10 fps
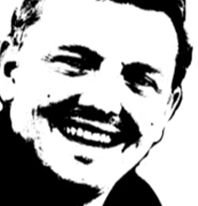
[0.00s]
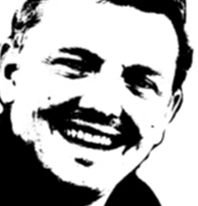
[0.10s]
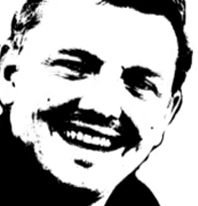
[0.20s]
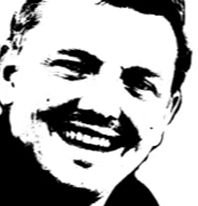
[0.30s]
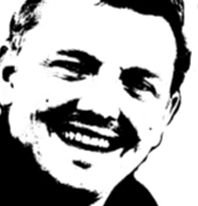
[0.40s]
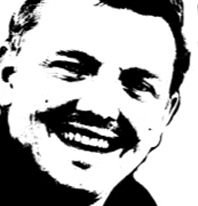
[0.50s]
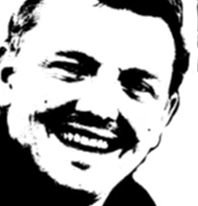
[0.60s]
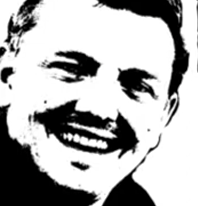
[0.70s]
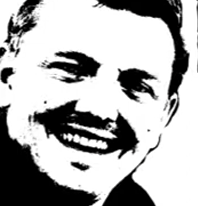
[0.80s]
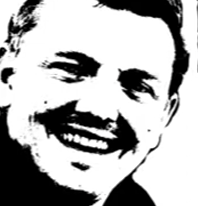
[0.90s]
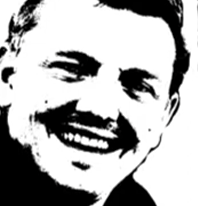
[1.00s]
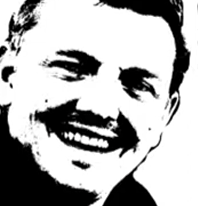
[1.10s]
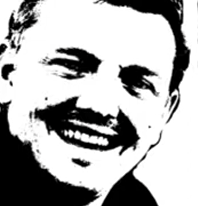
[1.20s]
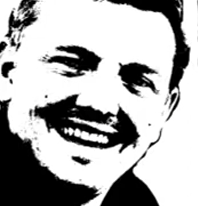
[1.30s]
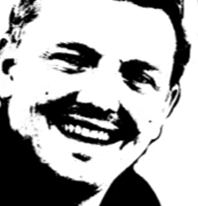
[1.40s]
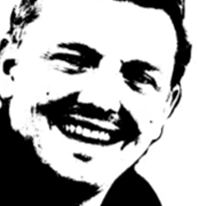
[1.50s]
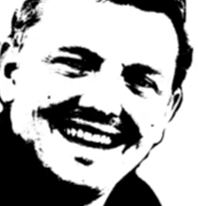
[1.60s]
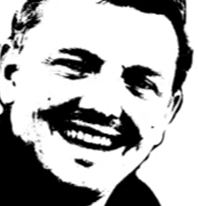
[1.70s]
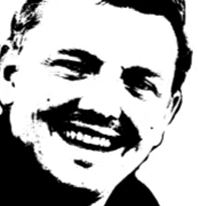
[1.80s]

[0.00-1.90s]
Yeah, and a good guy too.